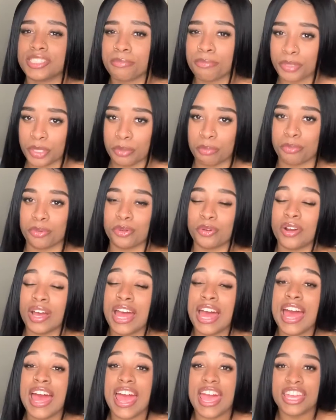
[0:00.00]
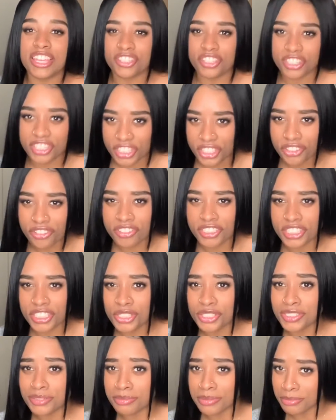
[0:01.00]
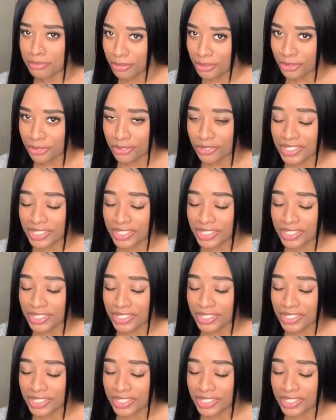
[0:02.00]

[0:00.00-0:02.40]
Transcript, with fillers: purple. It literally used to be blue.